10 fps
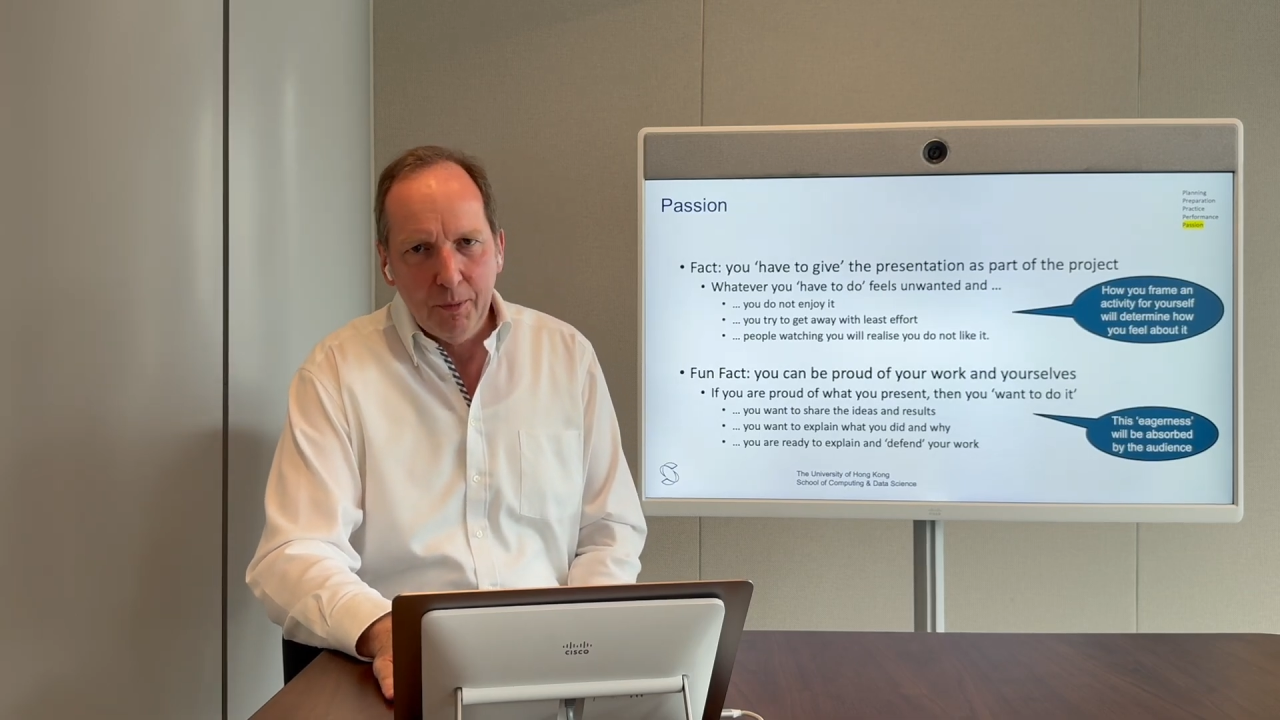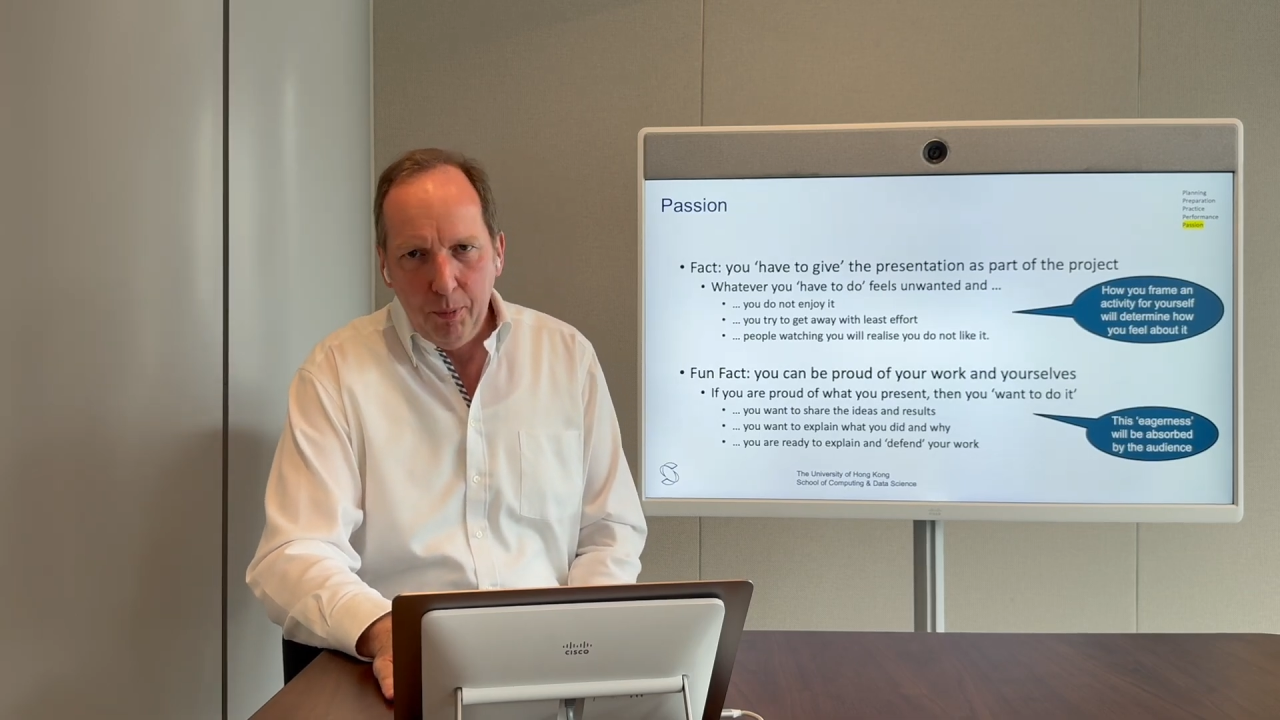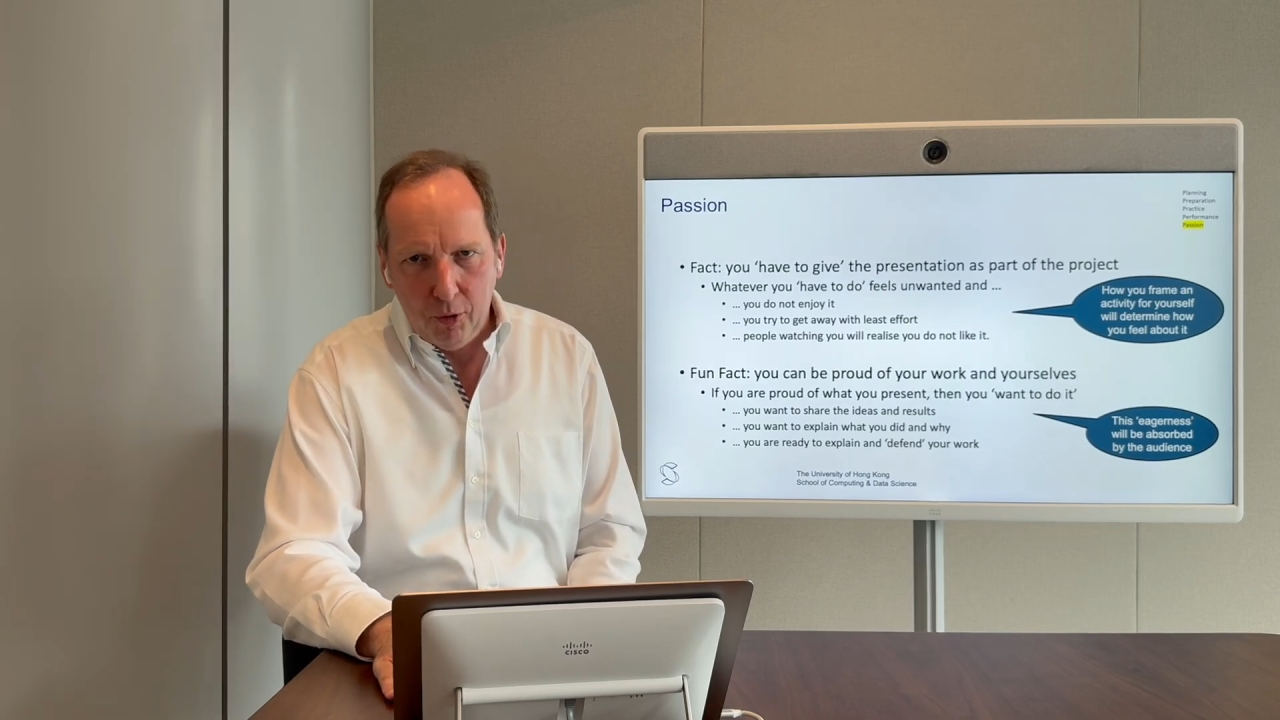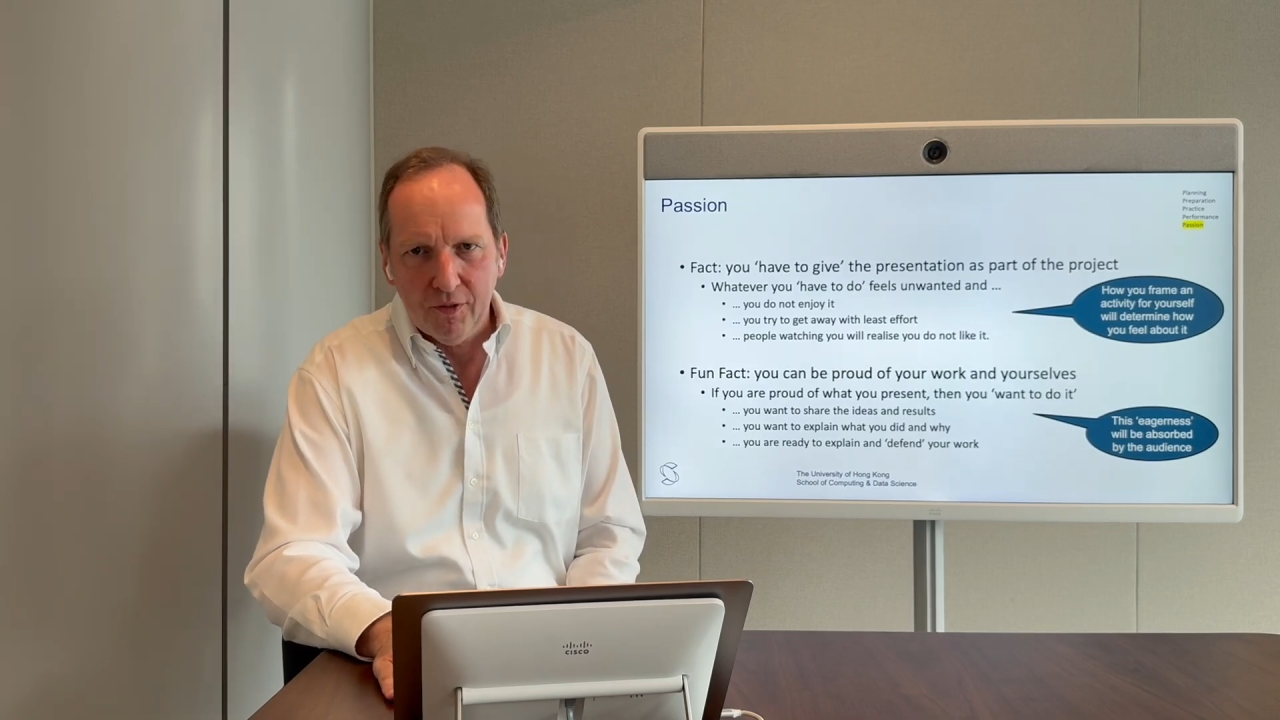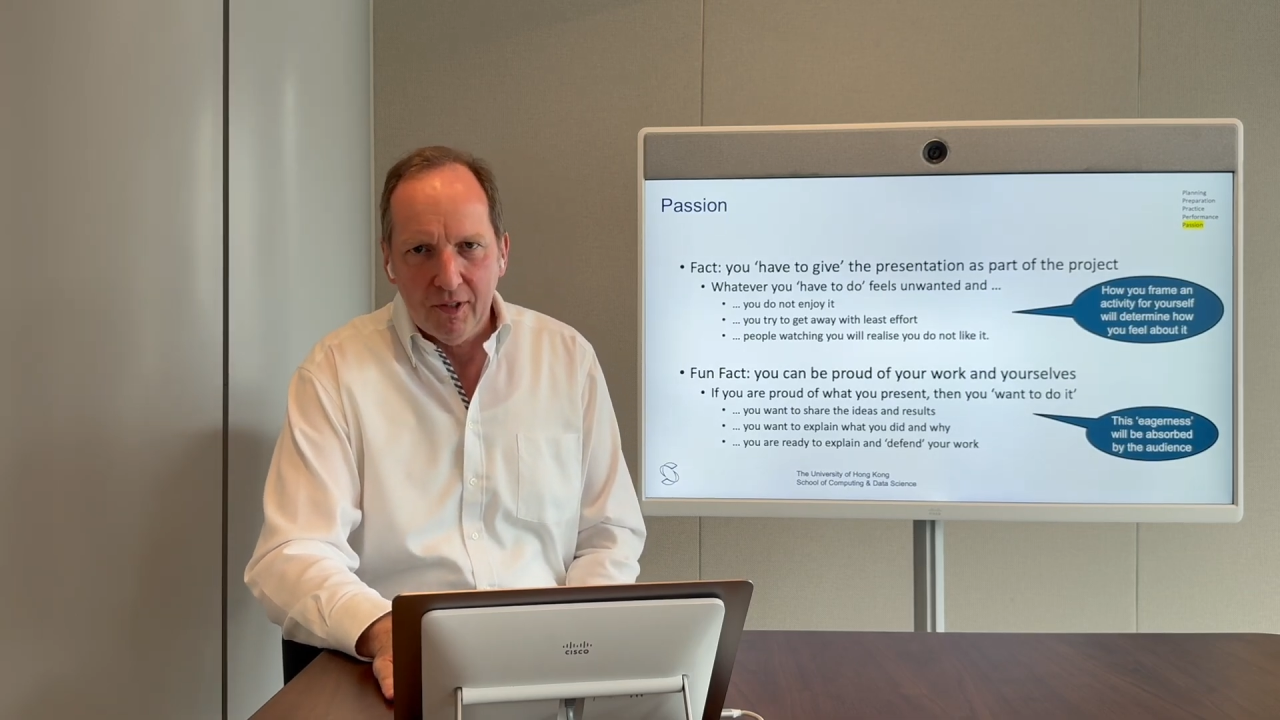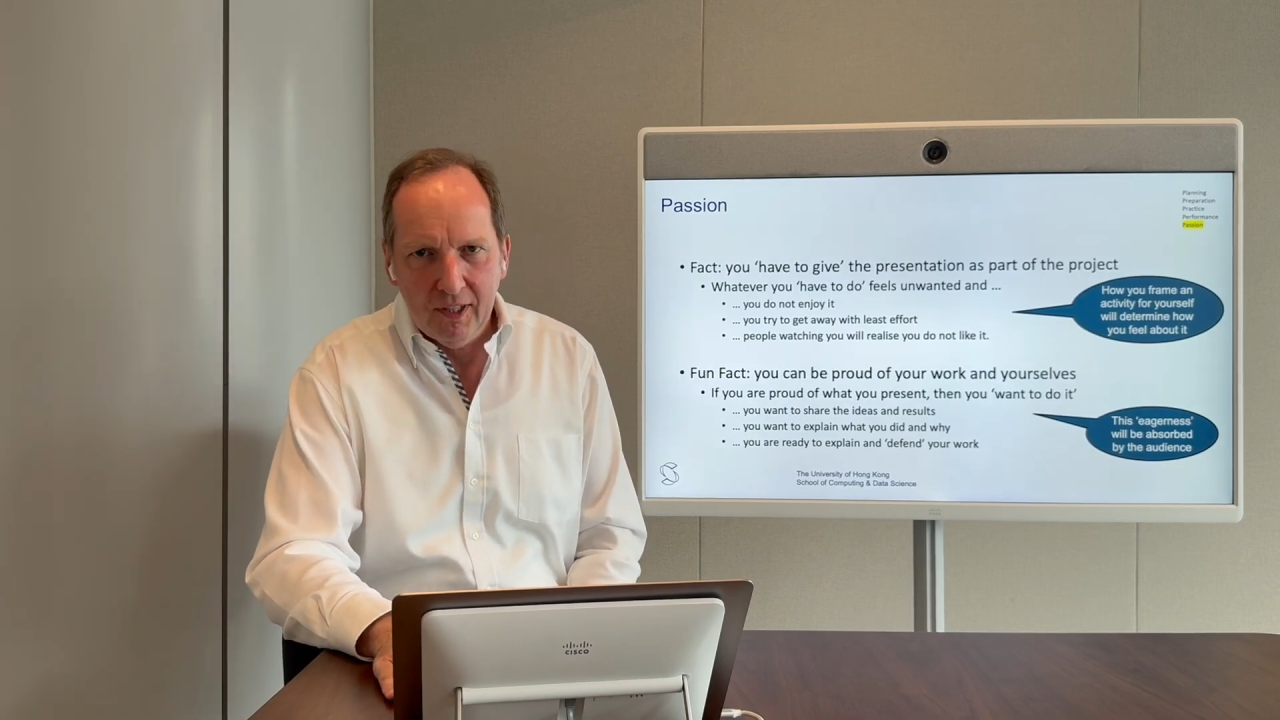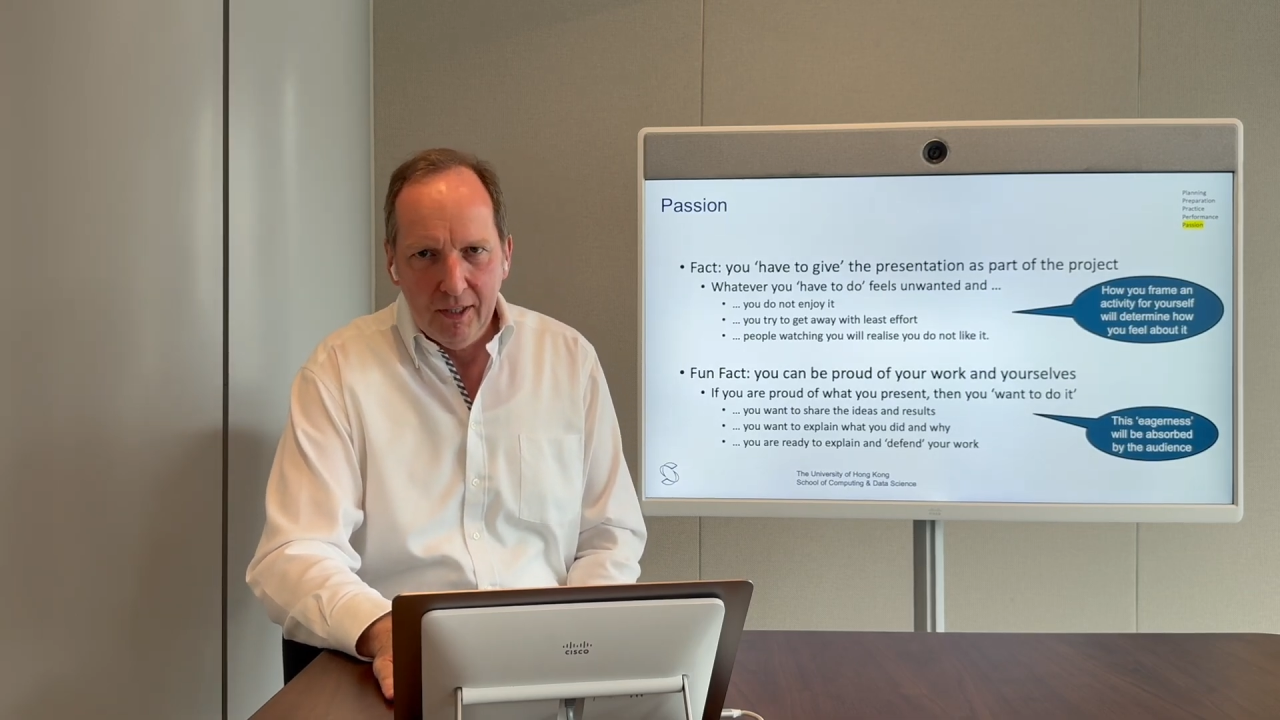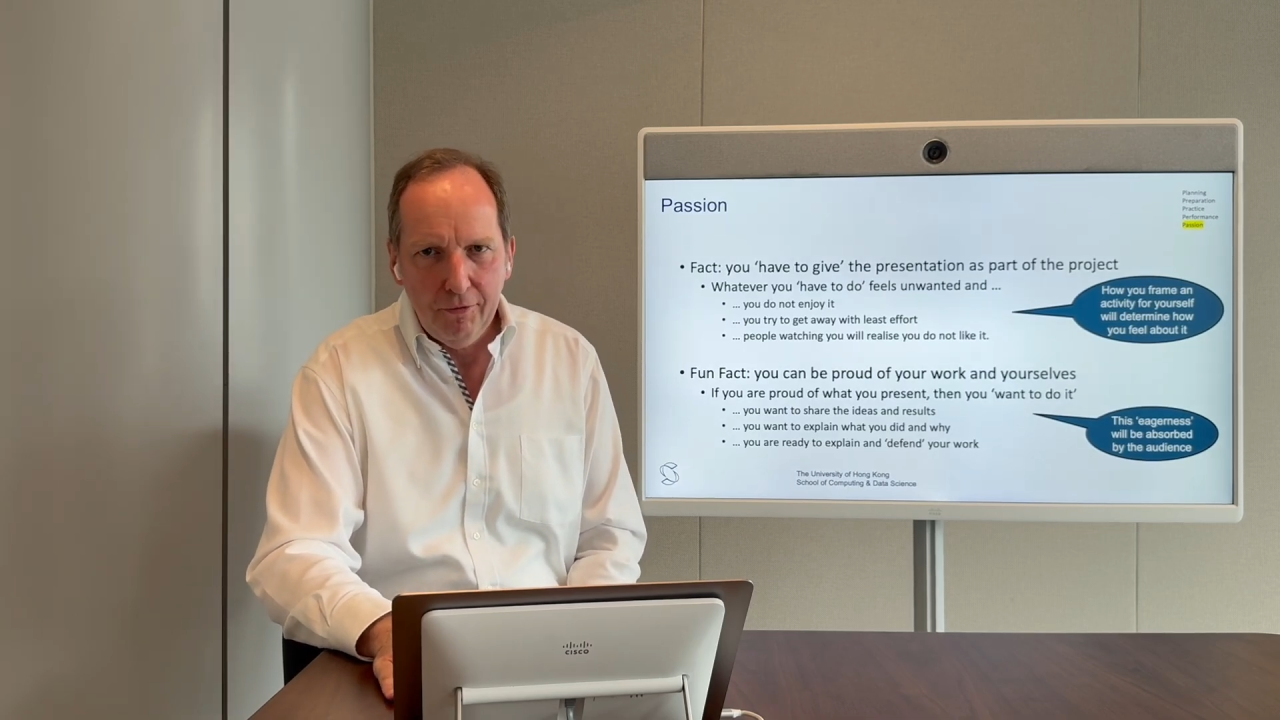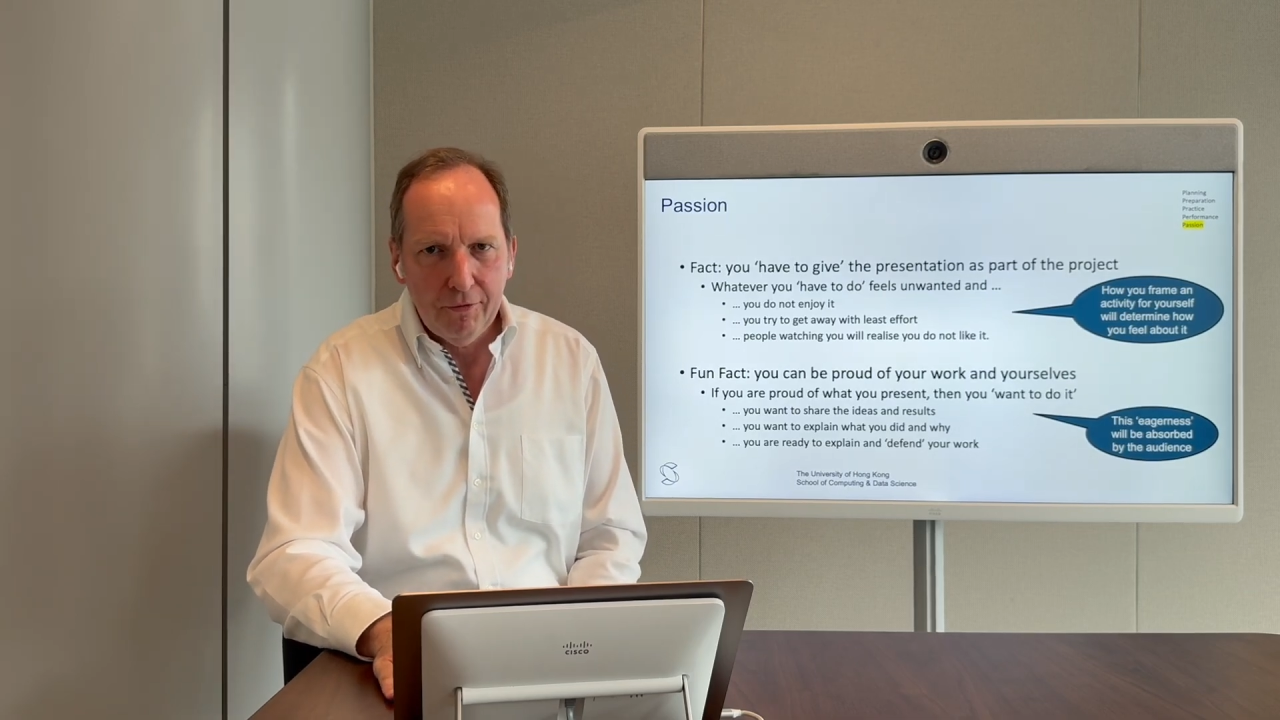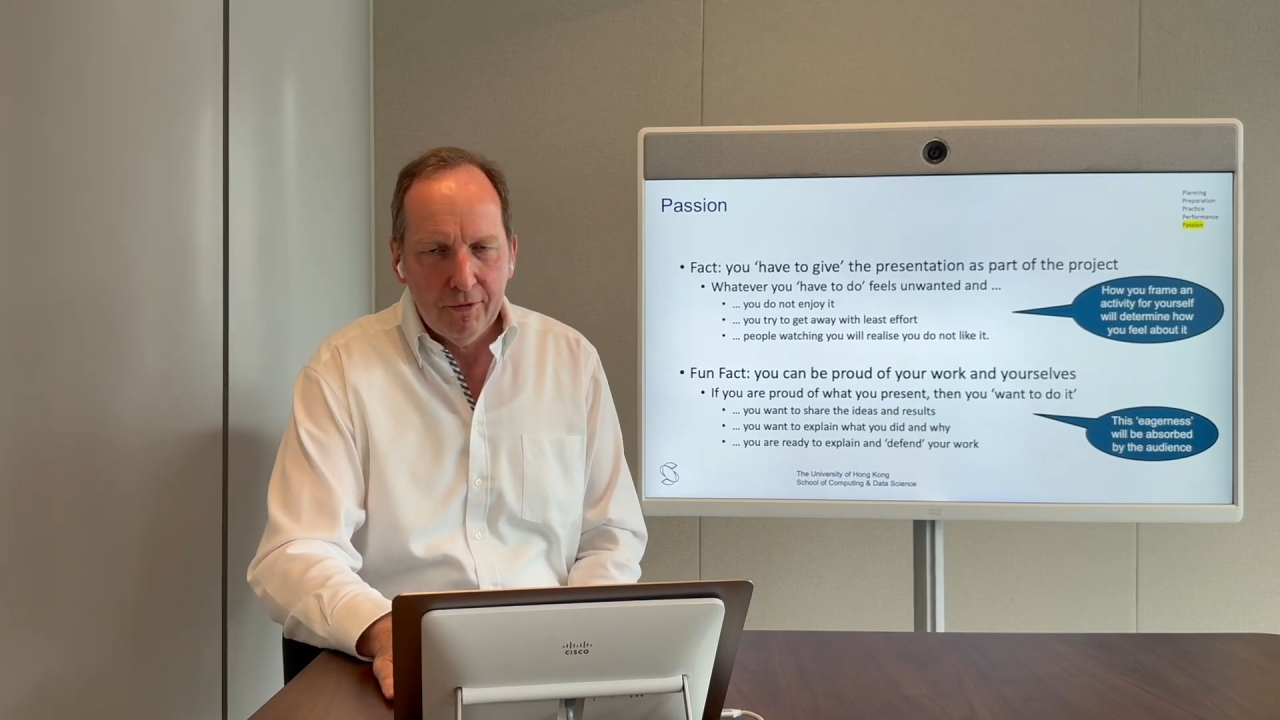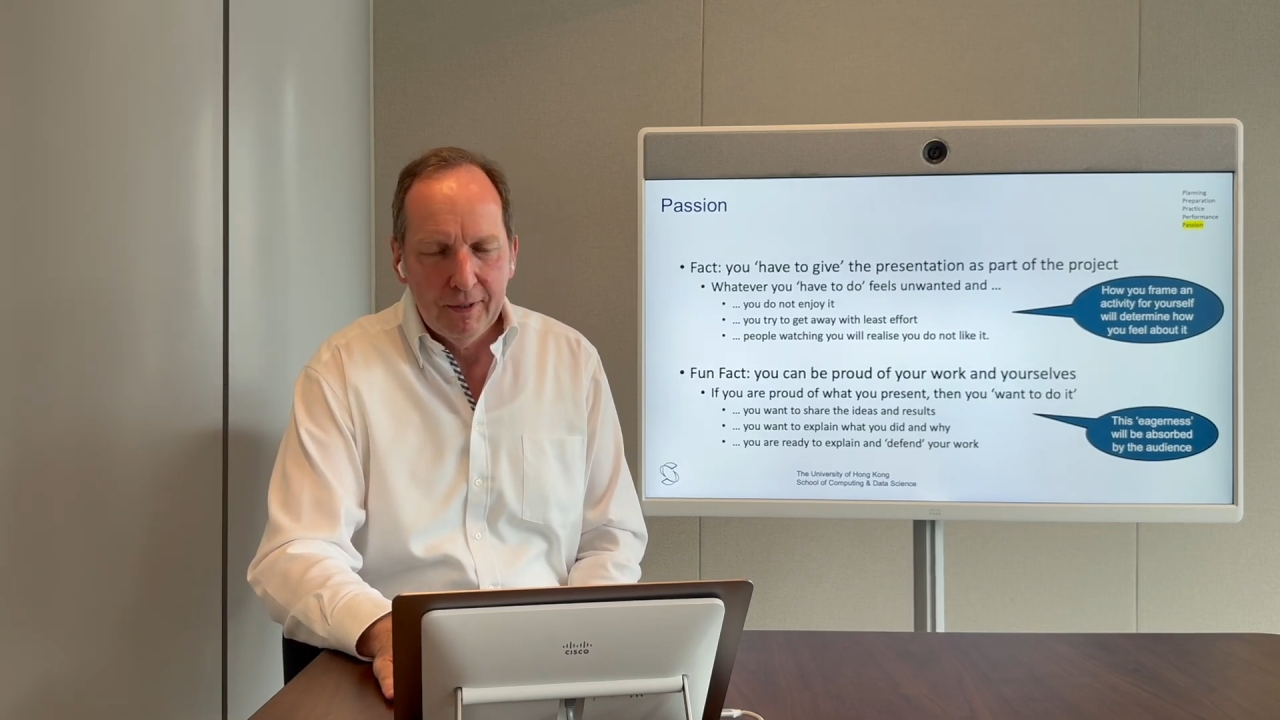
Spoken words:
positive,